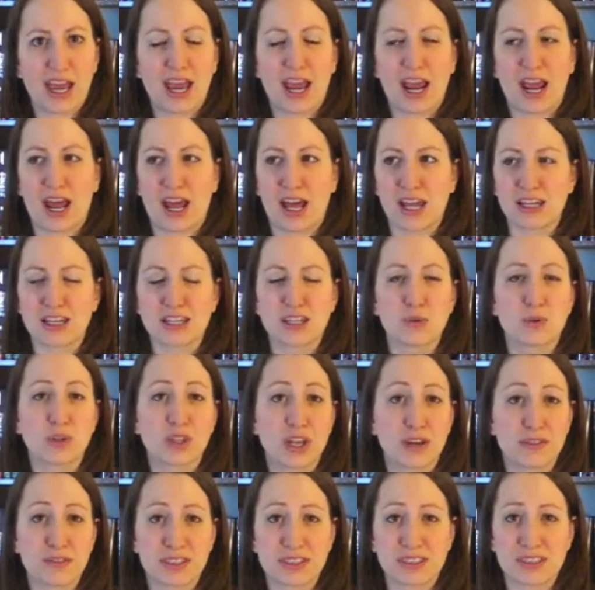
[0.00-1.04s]
and he would
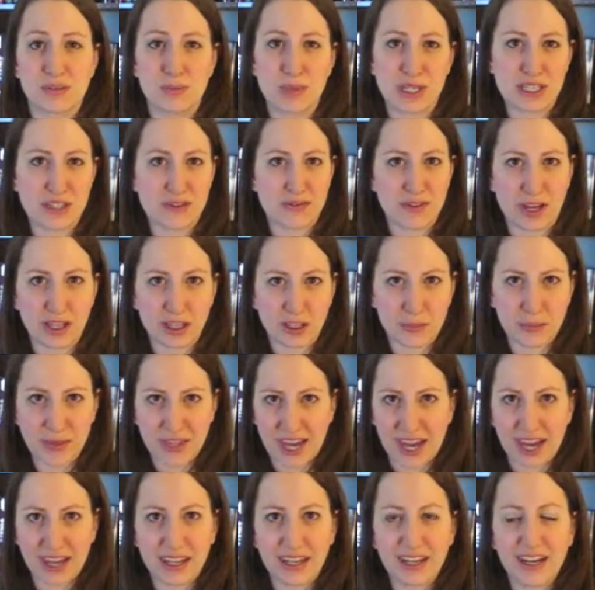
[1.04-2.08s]
love to see me develop
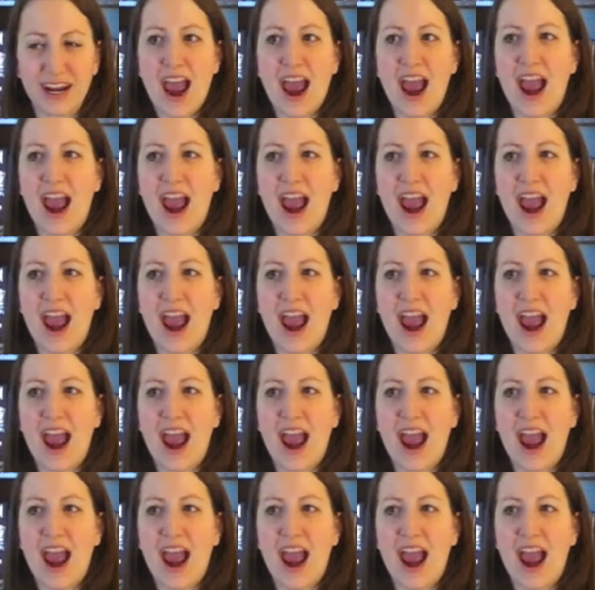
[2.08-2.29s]
that.